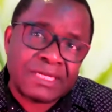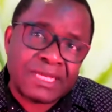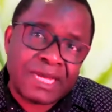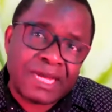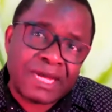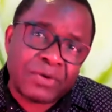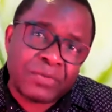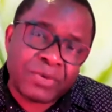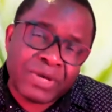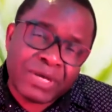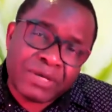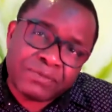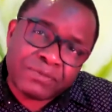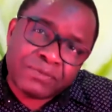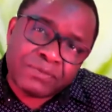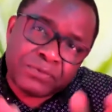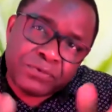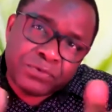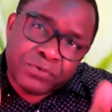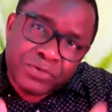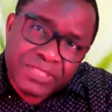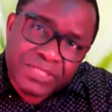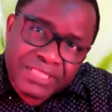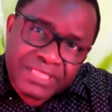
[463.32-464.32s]
Uh, well,
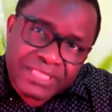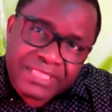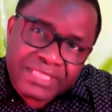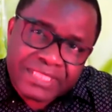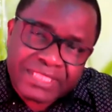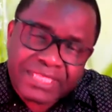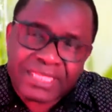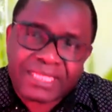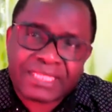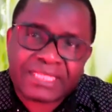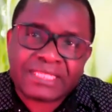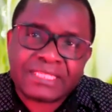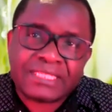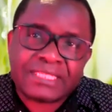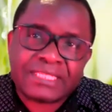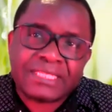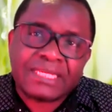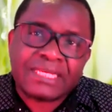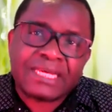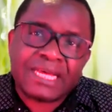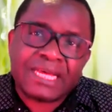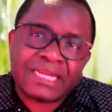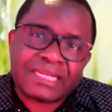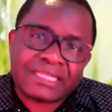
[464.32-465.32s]
food is eaten
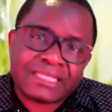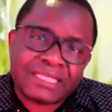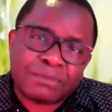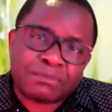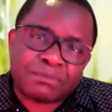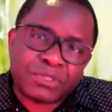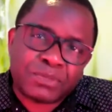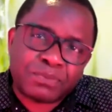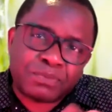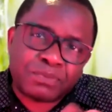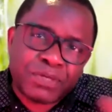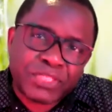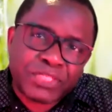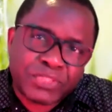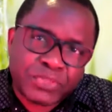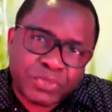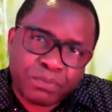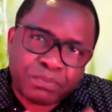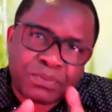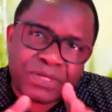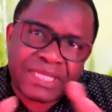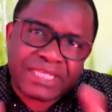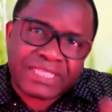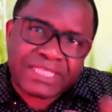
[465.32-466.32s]
and some
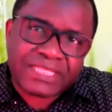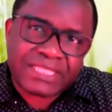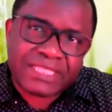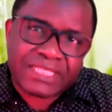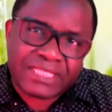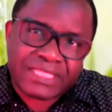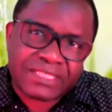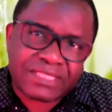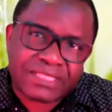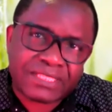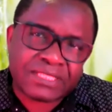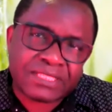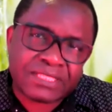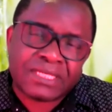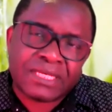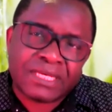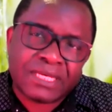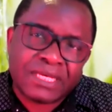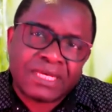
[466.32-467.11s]
special blessings